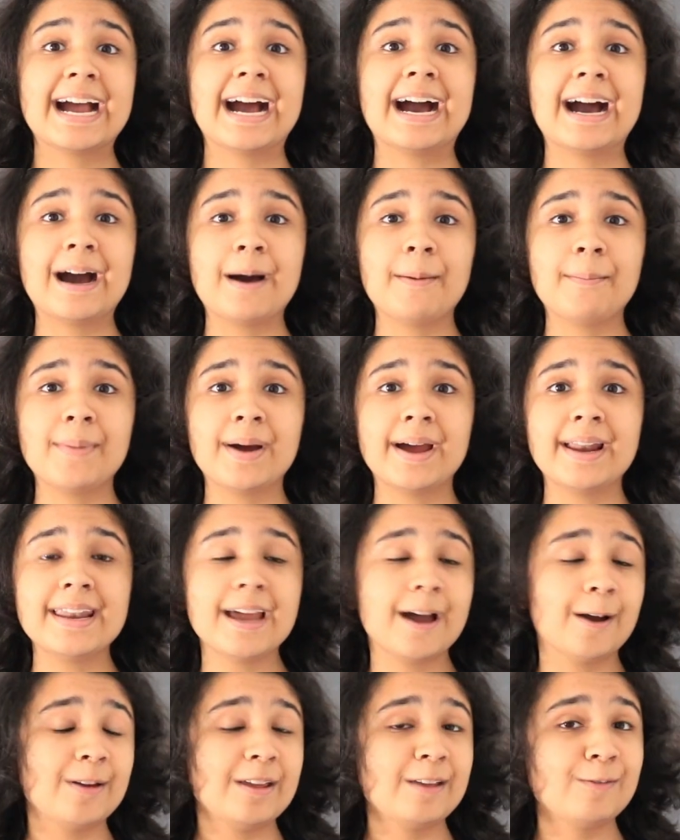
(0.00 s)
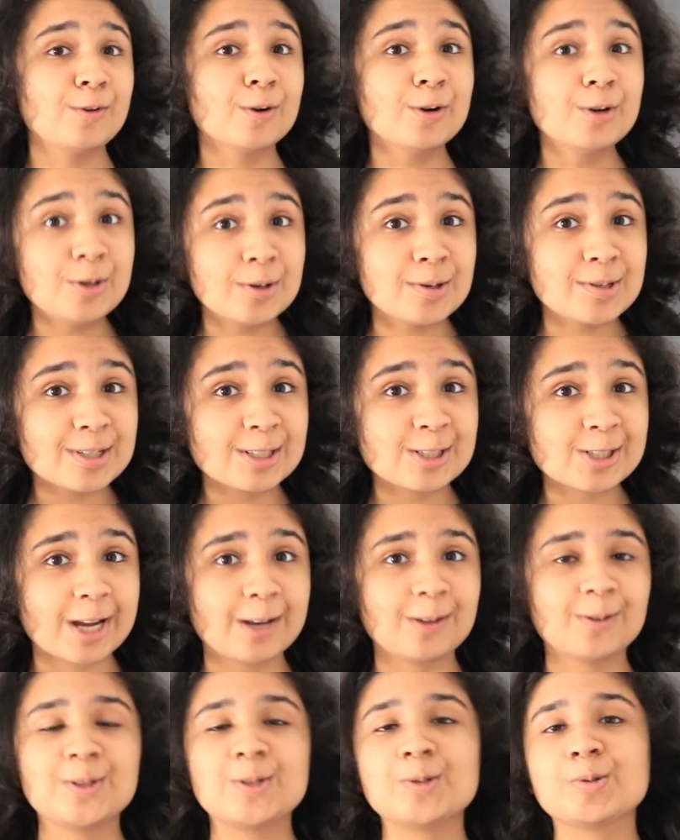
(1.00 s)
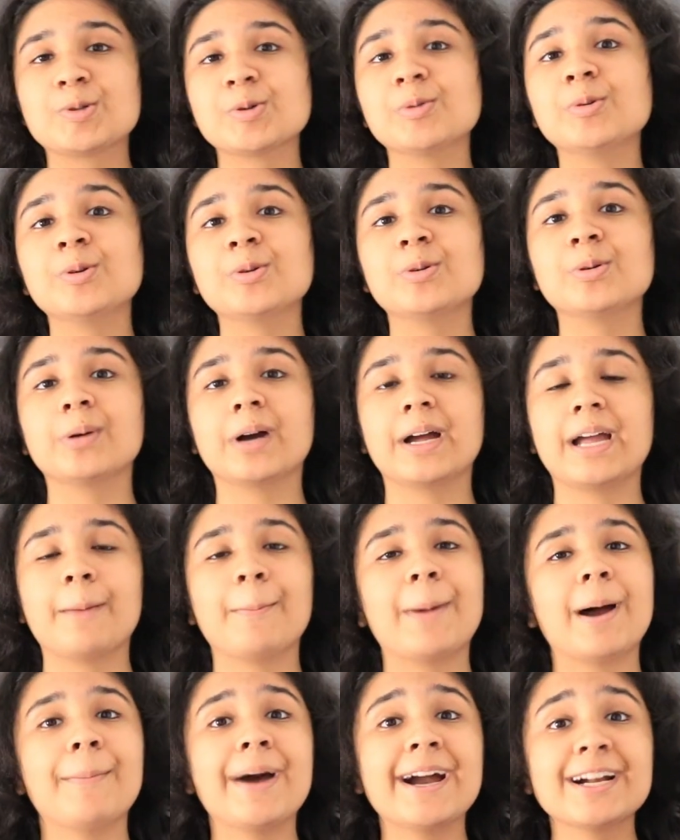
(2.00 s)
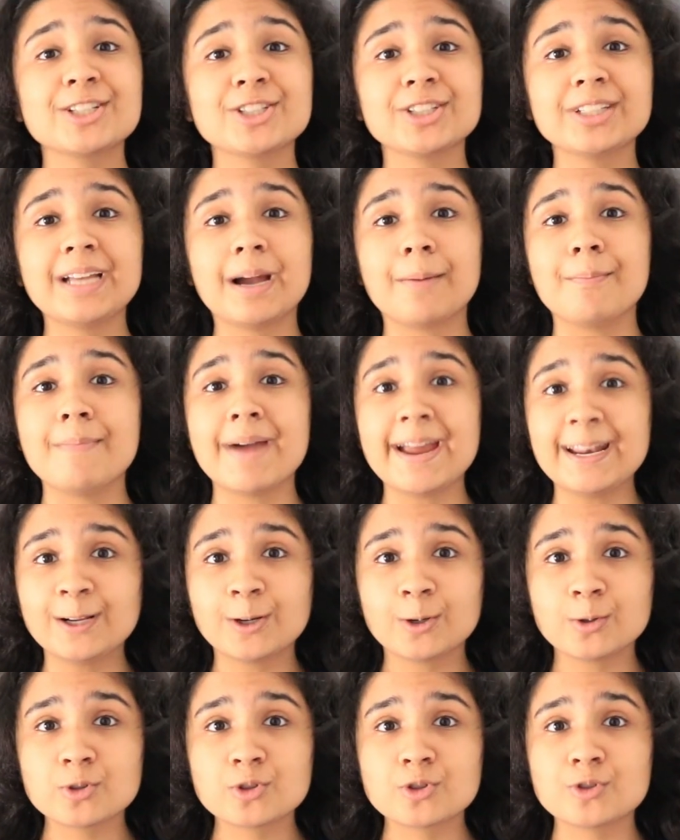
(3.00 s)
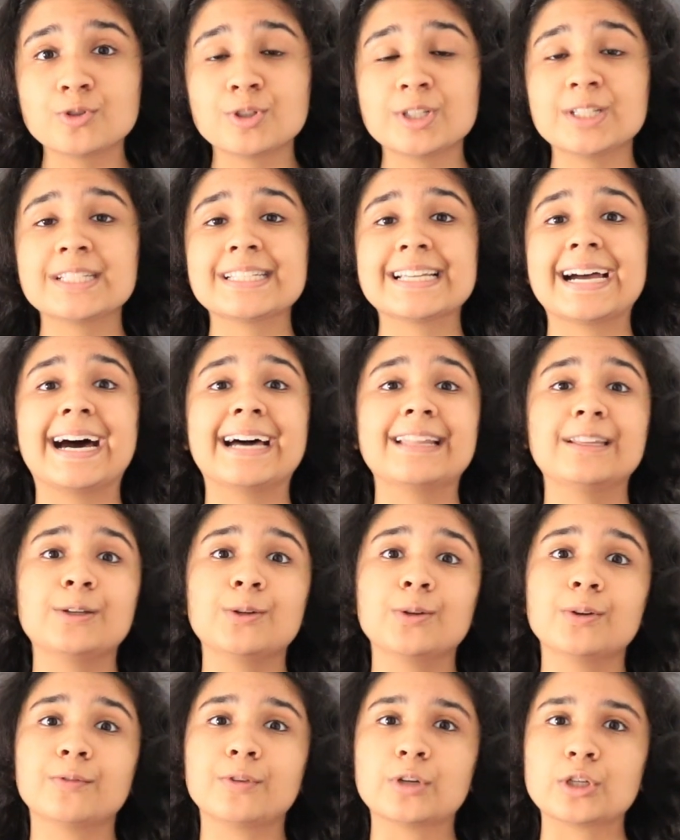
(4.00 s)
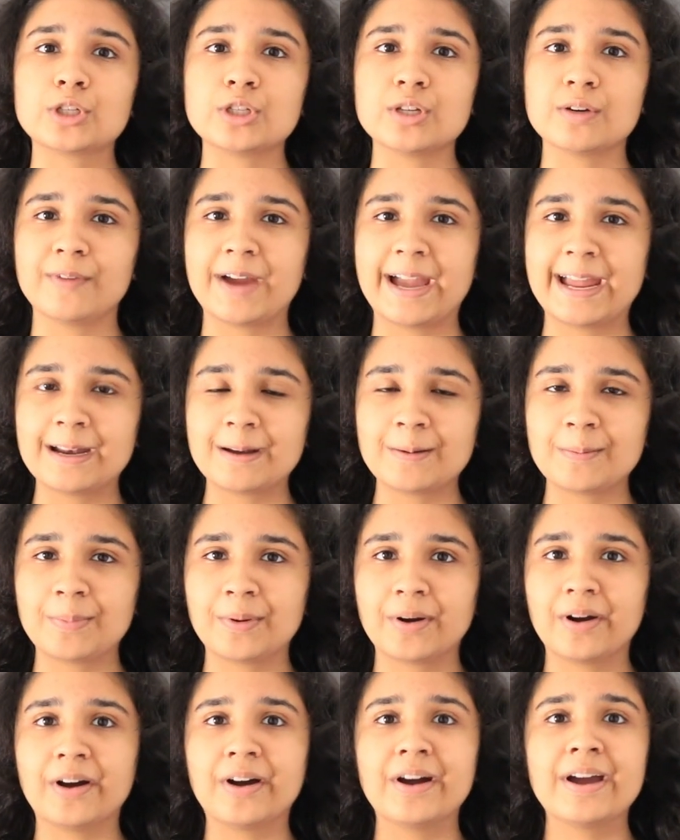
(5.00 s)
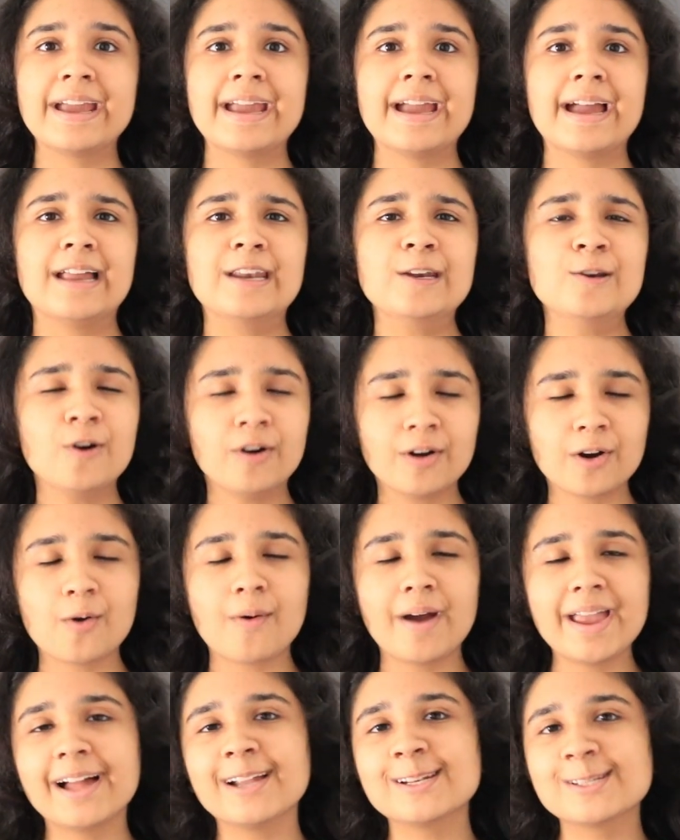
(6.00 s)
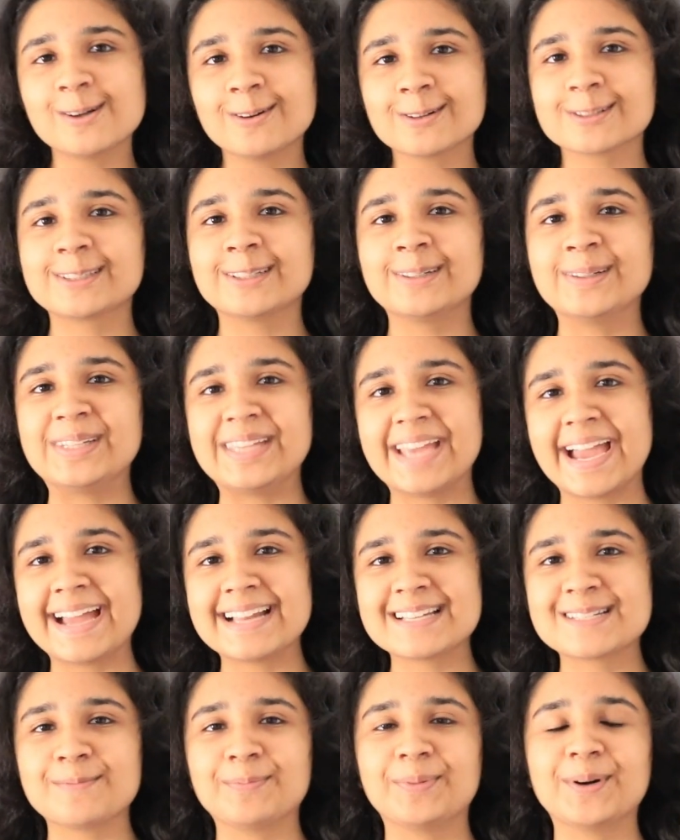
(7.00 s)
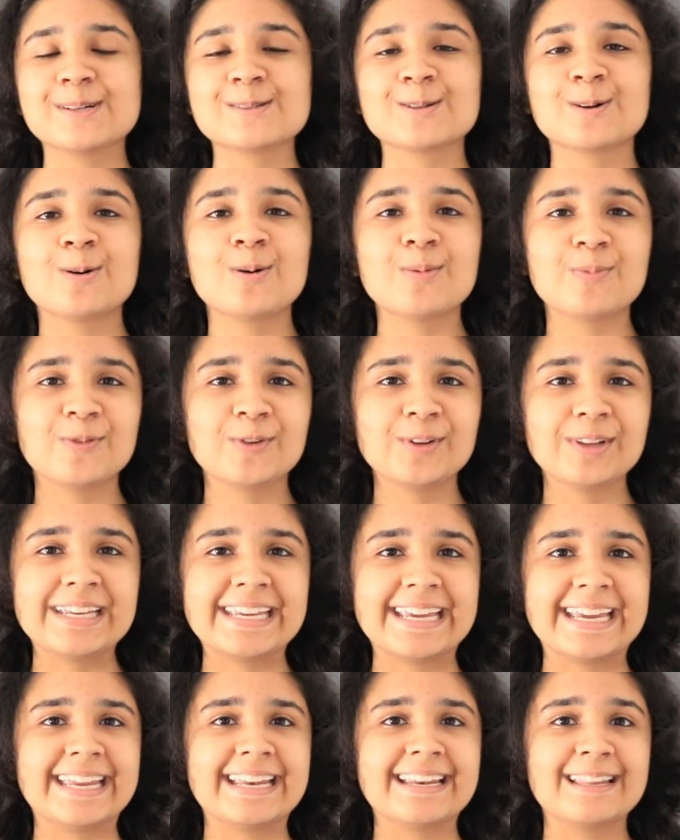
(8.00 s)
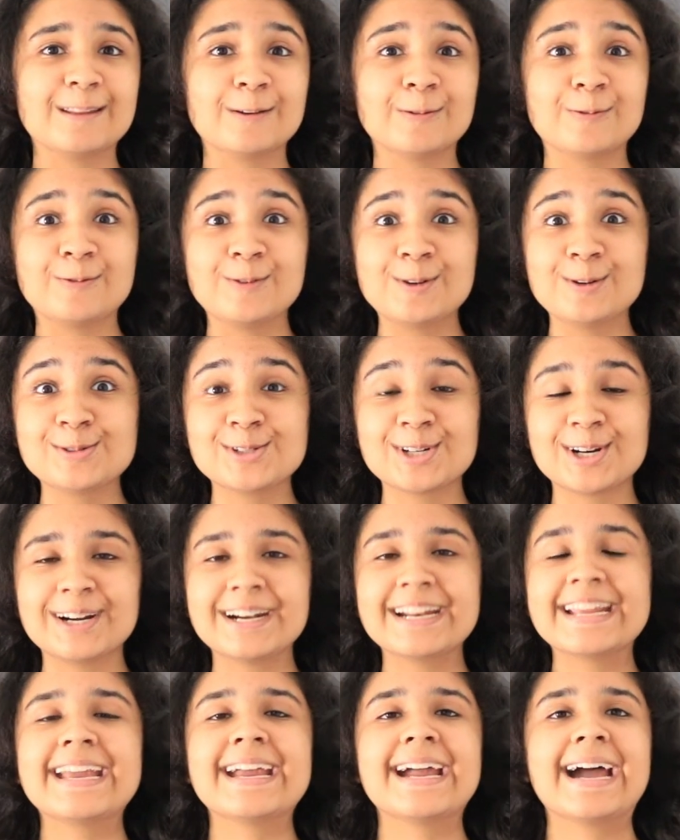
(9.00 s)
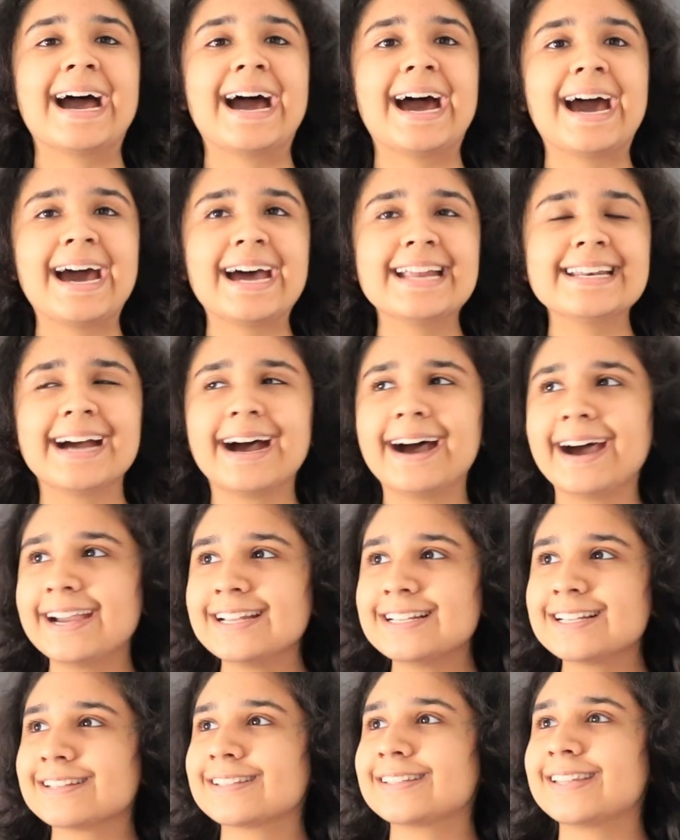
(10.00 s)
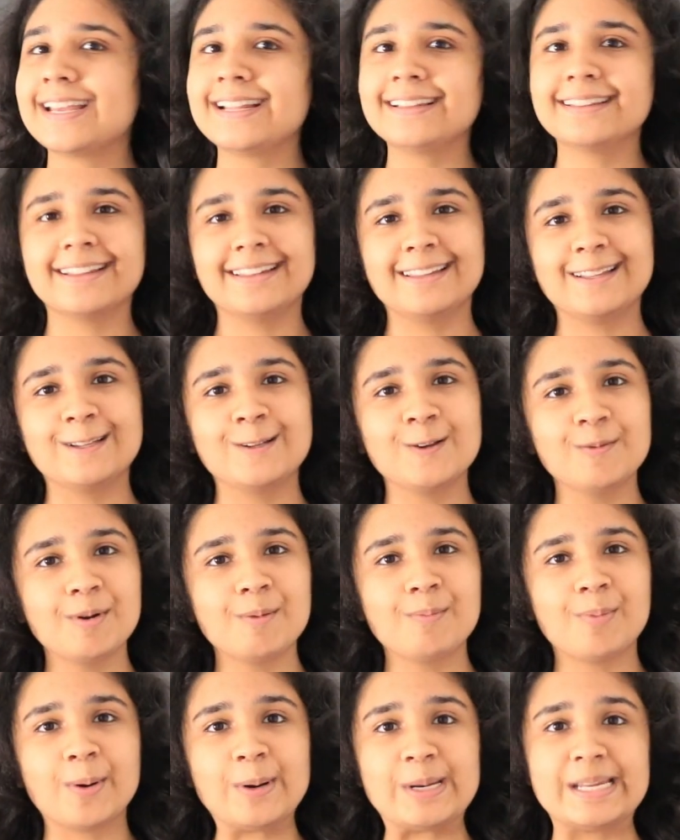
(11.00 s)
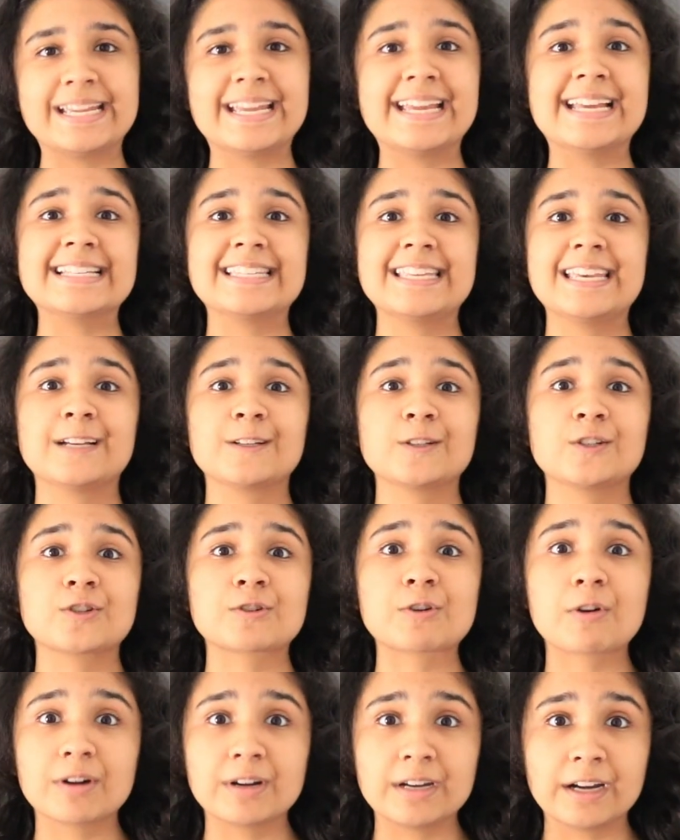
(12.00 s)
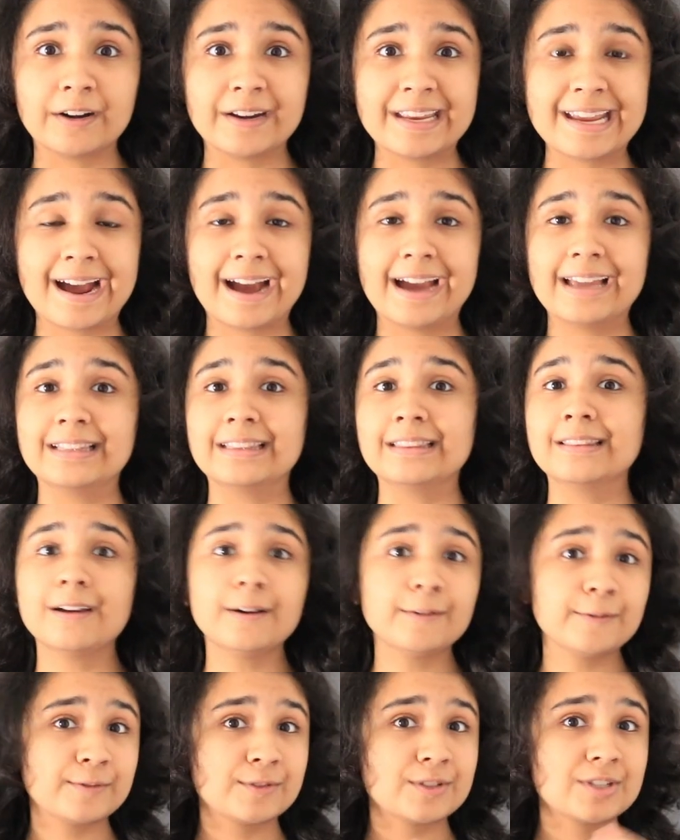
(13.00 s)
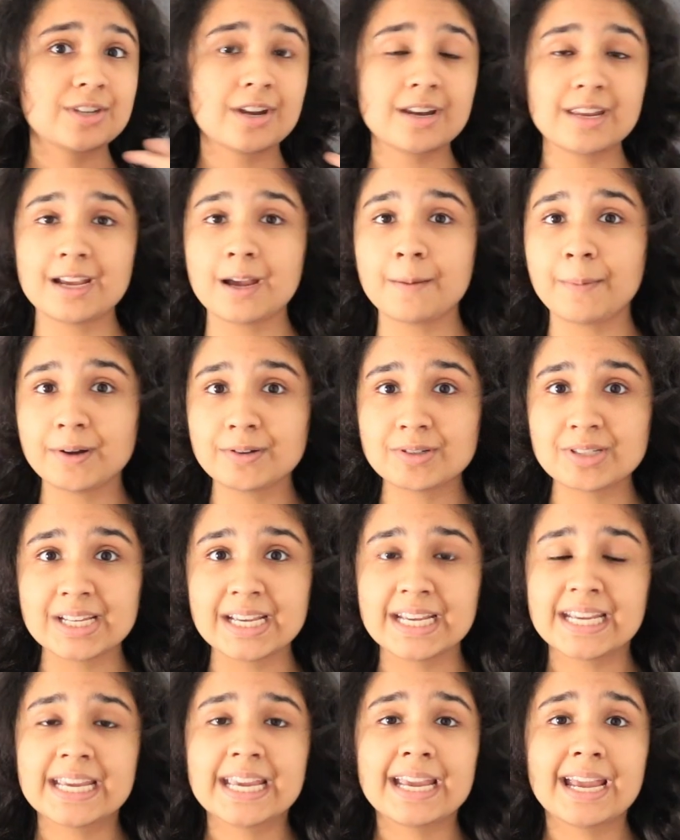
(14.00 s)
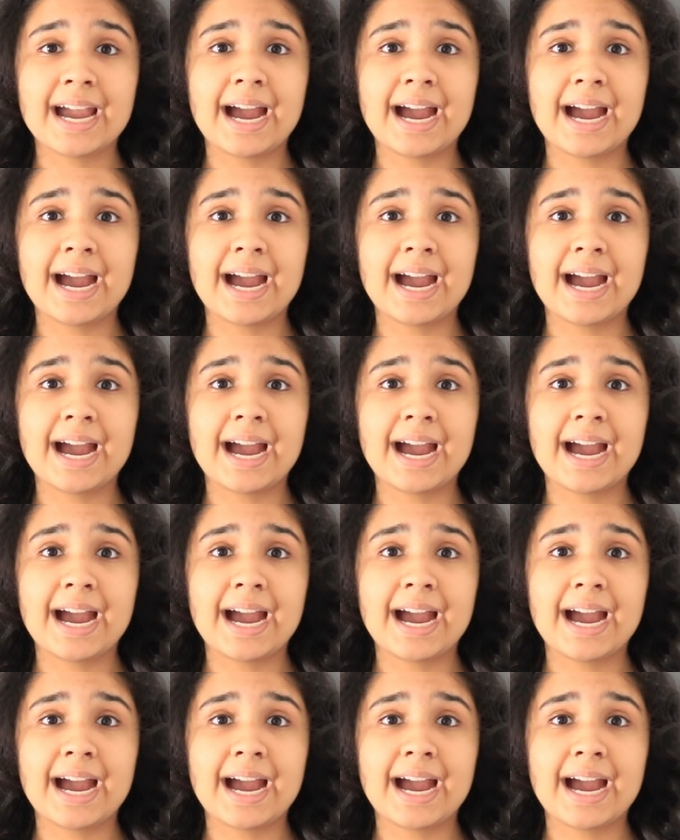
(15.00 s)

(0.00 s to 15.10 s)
Now, if you're new to the channel and you don't know who I am, I'm actually a medical student at the University of Edinburgh. Not quite a doctor yet, but hopefully in the future. And I just think that the human body is extraordinary. I love studying about it.